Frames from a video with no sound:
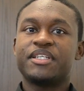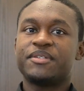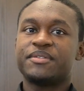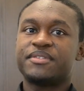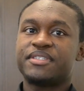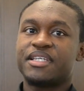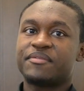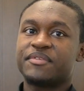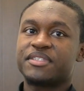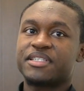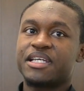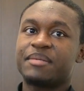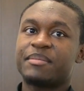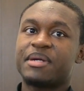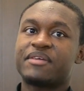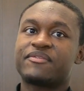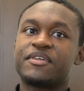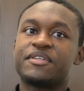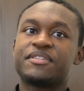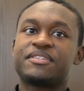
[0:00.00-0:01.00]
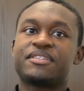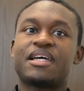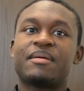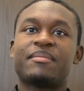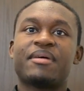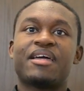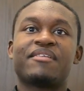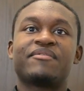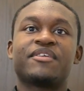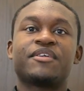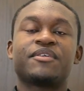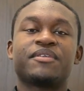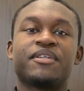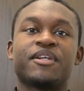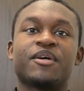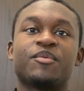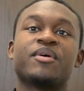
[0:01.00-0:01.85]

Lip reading: to UCF was kind of my first time I ever,